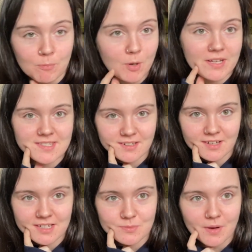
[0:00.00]
pockets aren't
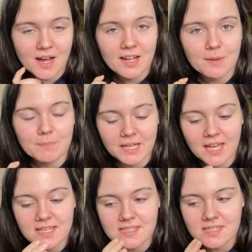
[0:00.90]
going to work
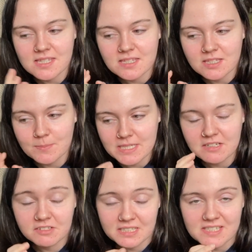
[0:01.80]
because the
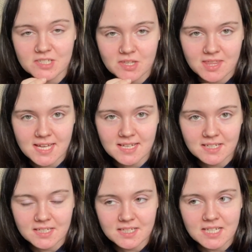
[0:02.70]
material is too thick.